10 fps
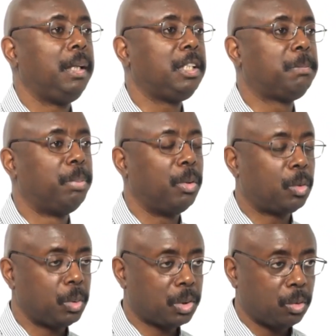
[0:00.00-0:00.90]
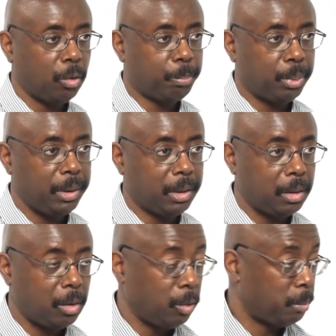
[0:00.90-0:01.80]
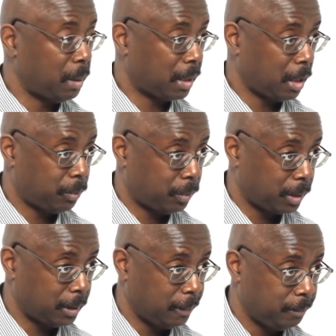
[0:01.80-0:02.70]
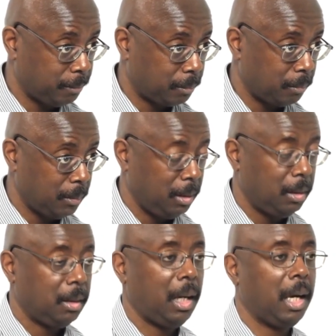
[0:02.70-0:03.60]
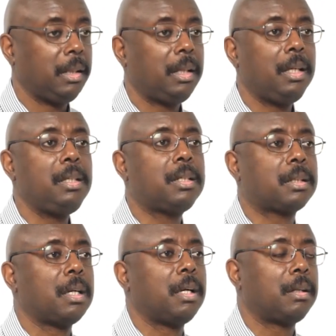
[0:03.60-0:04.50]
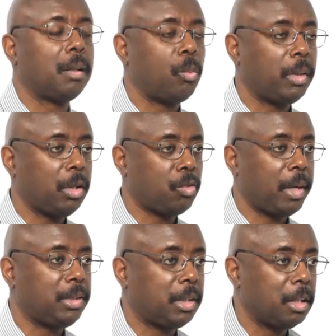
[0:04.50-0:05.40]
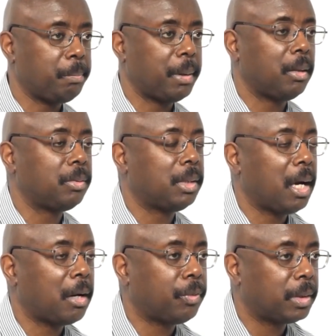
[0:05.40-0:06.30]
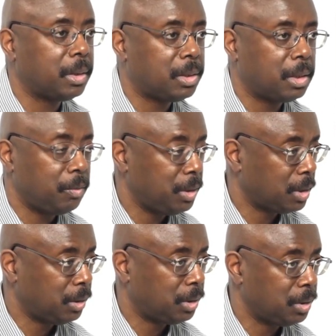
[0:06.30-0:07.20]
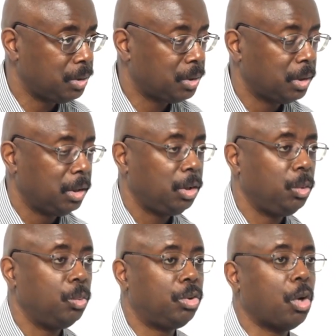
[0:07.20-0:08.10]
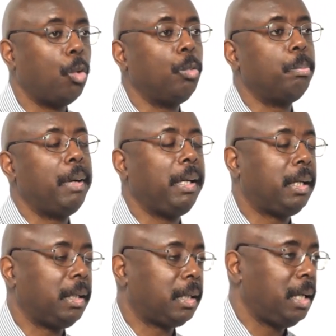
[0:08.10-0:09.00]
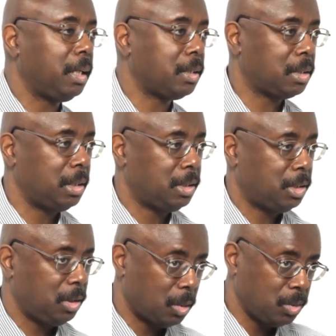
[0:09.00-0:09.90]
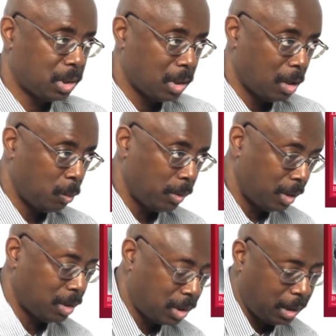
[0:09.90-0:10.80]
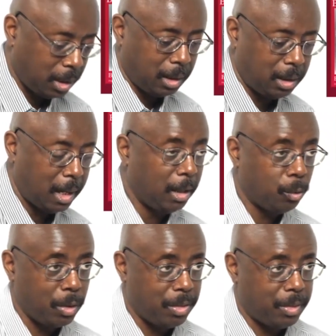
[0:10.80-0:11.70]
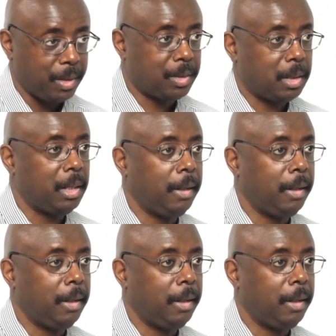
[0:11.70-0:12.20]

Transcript: His book was called Pre-Colonial Black Africa. And he said that when you're writing about African civilizations, you don't make it a king's list. You don't start with this king and end with this